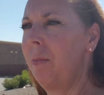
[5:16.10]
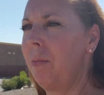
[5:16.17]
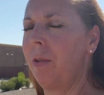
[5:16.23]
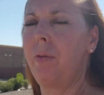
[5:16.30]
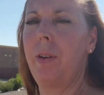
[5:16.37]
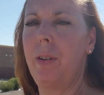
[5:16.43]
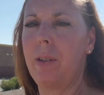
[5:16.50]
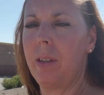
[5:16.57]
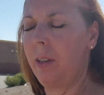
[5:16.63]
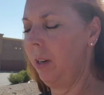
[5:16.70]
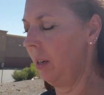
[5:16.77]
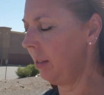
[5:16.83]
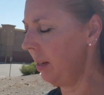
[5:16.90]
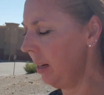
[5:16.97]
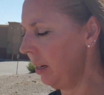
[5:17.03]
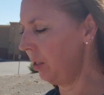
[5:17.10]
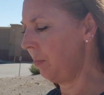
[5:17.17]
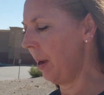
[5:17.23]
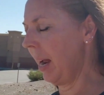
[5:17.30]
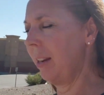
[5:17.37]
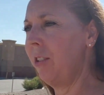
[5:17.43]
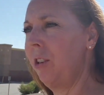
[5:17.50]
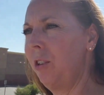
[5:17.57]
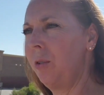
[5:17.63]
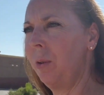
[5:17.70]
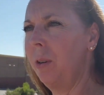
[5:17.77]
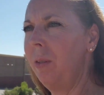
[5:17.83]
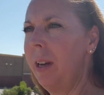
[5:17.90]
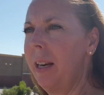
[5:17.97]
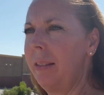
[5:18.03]
profusely. It's not as bad as
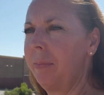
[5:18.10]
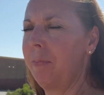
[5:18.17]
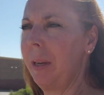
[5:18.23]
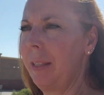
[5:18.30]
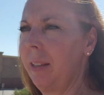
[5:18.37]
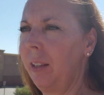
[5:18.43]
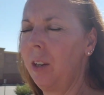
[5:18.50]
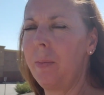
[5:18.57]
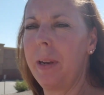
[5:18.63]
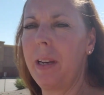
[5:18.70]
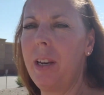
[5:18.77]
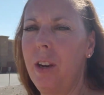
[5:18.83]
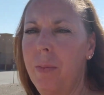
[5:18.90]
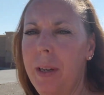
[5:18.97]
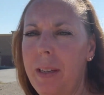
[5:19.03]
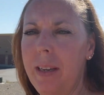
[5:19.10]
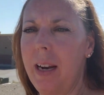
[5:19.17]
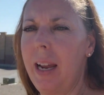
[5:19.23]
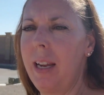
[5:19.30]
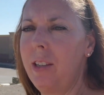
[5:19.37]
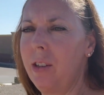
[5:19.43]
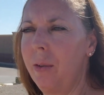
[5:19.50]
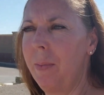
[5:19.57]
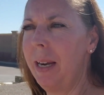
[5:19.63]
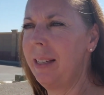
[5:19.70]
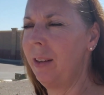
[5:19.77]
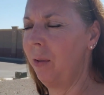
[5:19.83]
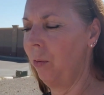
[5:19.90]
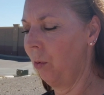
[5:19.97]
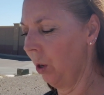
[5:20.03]
usual, and it's, but it's a little bit humid today, so it makes
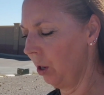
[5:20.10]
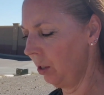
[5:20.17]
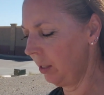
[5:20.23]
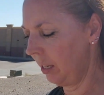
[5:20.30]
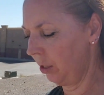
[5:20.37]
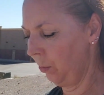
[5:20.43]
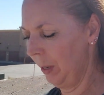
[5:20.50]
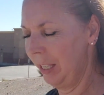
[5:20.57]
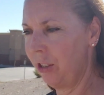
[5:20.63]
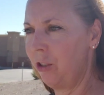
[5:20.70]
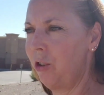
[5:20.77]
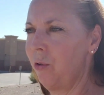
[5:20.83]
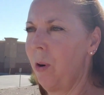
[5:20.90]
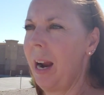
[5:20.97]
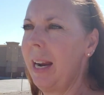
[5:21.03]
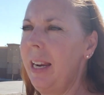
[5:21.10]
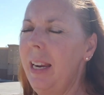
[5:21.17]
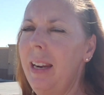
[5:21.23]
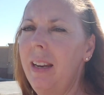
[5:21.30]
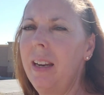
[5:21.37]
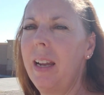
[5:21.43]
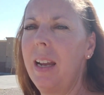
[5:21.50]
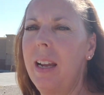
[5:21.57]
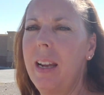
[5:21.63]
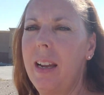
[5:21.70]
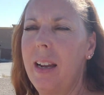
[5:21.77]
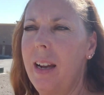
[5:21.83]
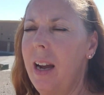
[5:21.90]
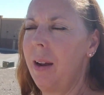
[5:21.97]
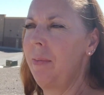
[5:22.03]
it worse because when it's dry heat,
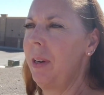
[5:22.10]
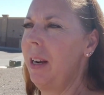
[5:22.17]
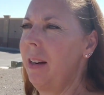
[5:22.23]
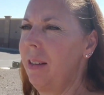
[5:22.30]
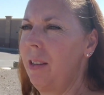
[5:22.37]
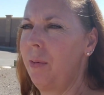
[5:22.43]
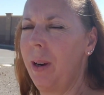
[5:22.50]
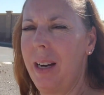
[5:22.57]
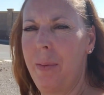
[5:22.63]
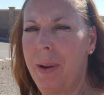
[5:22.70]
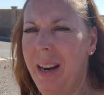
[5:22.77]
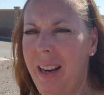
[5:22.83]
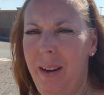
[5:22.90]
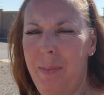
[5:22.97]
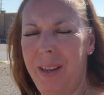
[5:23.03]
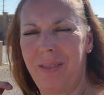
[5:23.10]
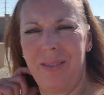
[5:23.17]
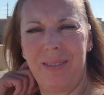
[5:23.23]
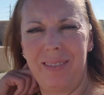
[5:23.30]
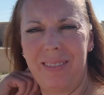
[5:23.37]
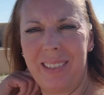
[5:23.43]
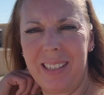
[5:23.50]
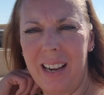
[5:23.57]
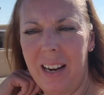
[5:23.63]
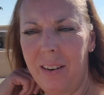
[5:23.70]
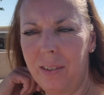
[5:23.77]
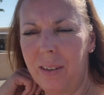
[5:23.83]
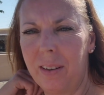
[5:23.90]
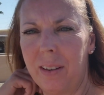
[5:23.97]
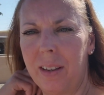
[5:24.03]
I'm not a sweaty Betty, but it's kind of
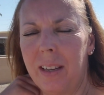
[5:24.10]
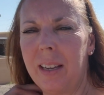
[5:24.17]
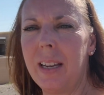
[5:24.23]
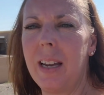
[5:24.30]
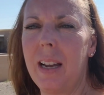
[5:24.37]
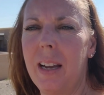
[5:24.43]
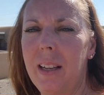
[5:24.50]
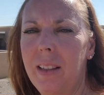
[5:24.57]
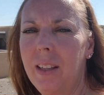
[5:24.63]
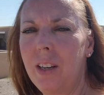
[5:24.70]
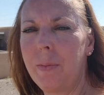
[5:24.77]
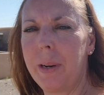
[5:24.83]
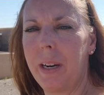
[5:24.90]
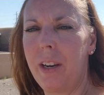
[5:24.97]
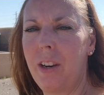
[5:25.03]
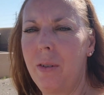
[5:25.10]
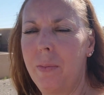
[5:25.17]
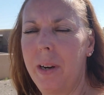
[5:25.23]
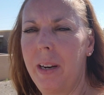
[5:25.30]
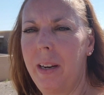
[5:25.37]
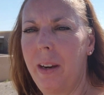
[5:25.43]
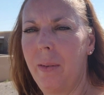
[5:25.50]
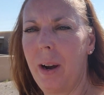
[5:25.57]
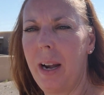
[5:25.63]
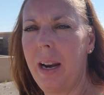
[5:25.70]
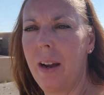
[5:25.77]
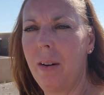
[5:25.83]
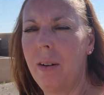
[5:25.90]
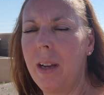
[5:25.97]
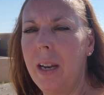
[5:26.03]
a little bit of humidity right
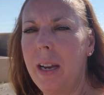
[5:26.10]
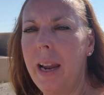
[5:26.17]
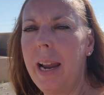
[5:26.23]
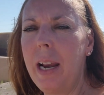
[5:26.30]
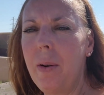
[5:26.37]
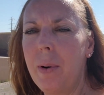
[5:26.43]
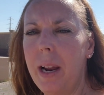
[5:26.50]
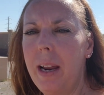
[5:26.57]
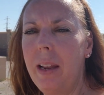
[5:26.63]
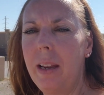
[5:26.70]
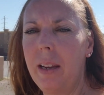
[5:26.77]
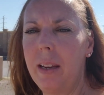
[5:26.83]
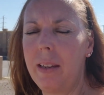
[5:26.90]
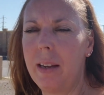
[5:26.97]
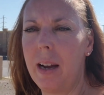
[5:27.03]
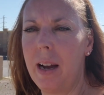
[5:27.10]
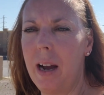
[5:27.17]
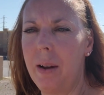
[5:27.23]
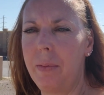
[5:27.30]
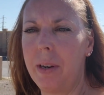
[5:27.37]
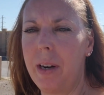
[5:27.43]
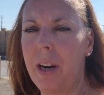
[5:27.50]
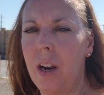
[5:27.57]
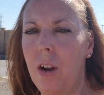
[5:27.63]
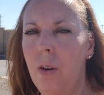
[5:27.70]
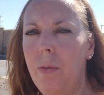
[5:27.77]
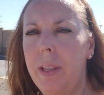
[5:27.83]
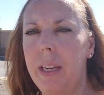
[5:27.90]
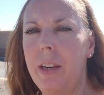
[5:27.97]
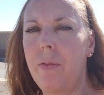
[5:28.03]
now. Anyway, um, there you go.
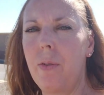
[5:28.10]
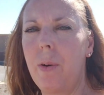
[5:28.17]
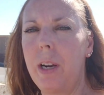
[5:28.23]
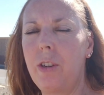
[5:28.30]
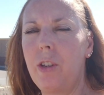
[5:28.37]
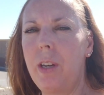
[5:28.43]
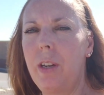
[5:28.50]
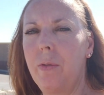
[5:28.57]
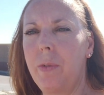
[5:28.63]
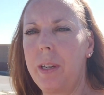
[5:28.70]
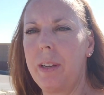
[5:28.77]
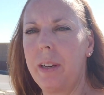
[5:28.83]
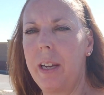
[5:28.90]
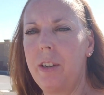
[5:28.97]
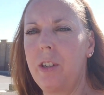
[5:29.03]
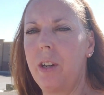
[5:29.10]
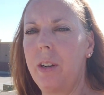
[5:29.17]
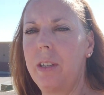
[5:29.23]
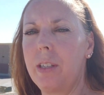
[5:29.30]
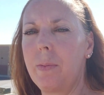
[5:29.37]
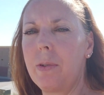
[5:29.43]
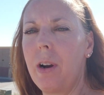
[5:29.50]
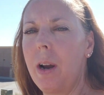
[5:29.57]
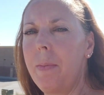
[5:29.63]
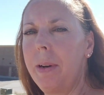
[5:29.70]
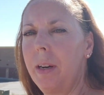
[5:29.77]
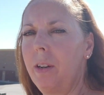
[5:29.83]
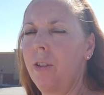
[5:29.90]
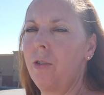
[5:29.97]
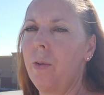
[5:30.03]
Thank you for watching. Don't forget to like, share, and subscribe, and
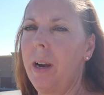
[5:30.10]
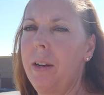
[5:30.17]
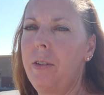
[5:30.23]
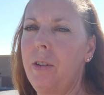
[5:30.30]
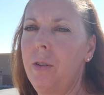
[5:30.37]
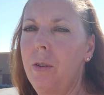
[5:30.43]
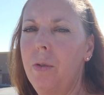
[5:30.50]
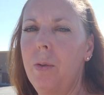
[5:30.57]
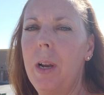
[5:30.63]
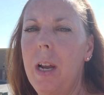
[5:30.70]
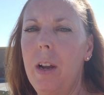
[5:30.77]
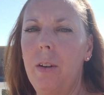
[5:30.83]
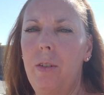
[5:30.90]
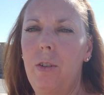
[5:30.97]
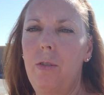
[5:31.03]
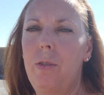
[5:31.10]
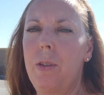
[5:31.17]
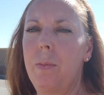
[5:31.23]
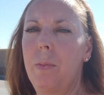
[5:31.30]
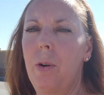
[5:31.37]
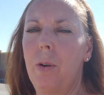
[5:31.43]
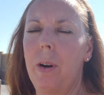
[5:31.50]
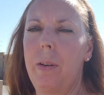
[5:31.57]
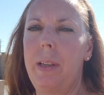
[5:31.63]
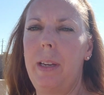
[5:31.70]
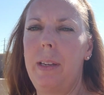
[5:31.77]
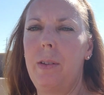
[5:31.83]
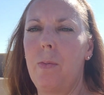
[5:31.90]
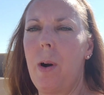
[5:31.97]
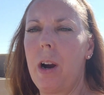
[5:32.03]
I'll try to do some more of
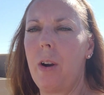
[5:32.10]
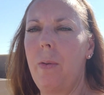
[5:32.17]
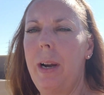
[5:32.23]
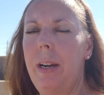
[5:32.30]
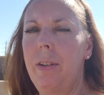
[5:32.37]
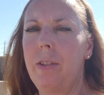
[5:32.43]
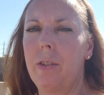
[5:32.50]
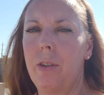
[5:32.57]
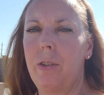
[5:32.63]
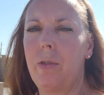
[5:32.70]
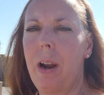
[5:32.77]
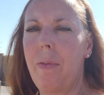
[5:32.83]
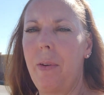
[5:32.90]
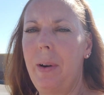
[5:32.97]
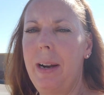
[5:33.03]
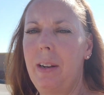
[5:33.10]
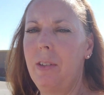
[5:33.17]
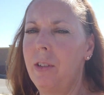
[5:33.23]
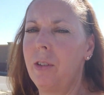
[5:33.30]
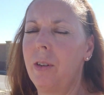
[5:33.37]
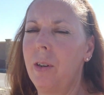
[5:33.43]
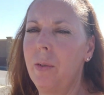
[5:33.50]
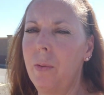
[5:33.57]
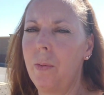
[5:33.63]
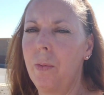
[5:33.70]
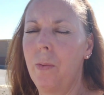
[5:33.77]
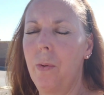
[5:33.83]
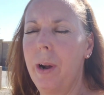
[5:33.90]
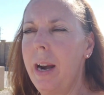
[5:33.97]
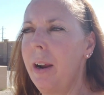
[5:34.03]
these walk arounds or drive arounds or
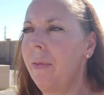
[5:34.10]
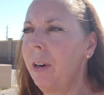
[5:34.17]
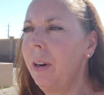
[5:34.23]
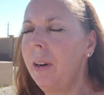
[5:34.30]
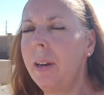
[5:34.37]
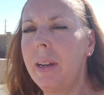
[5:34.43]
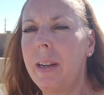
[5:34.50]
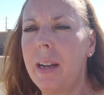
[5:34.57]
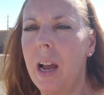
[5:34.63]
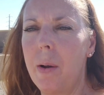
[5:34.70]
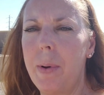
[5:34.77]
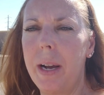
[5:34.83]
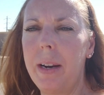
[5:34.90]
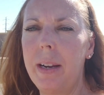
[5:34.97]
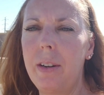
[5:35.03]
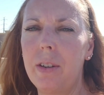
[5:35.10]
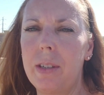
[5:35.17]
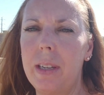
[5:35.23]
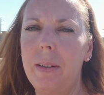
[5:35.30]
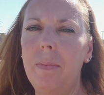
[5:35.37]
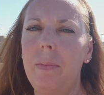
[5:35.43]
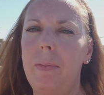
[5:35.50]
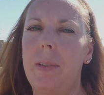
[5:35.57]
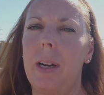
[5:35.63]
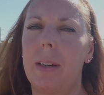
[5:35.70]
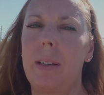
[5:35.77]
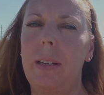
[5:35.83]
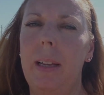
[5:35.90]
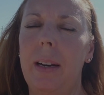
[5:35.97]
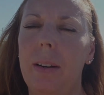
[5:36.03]
whatever about Henderson. Talk
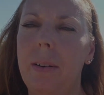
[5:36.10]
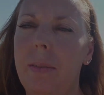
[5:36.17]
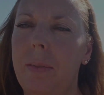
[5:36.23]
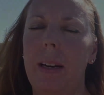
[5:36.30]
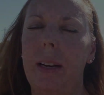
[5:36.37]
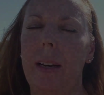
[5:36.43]
to you later.